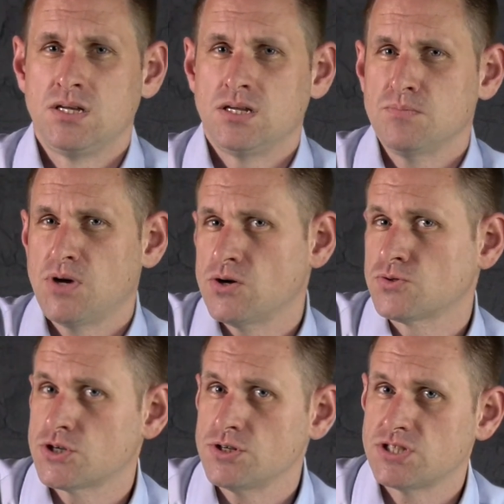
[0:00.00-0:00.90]
Now, you might
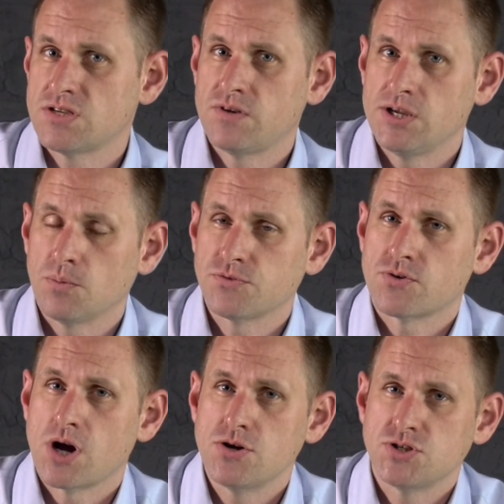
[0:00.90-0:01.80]
alternatively opt
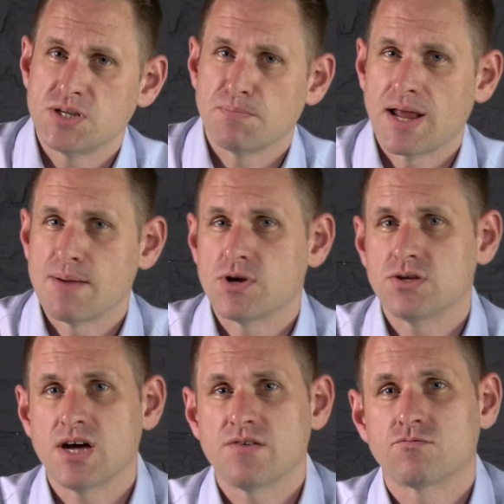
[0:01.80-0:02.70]
for a hosting plan where
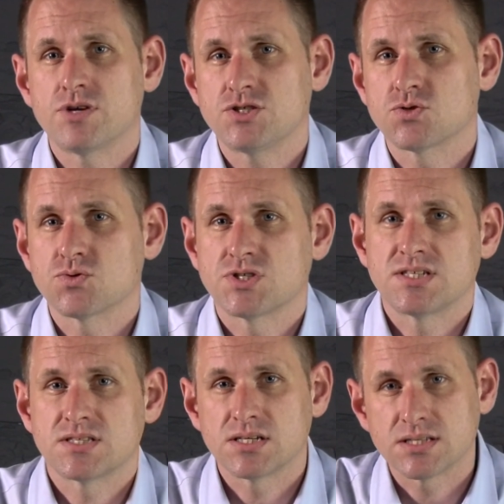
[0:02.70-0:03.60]
you have
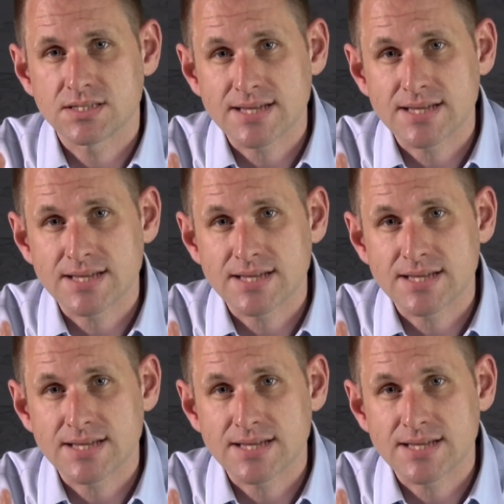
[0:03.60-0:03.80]
resources that are